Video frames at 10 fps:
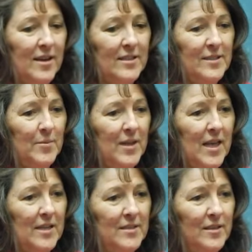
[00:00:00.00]
As somebody
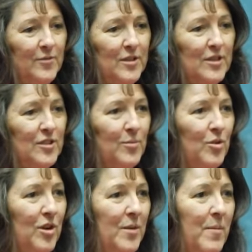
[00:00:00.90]
that's lived in this
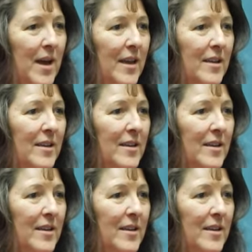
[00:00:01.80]
community my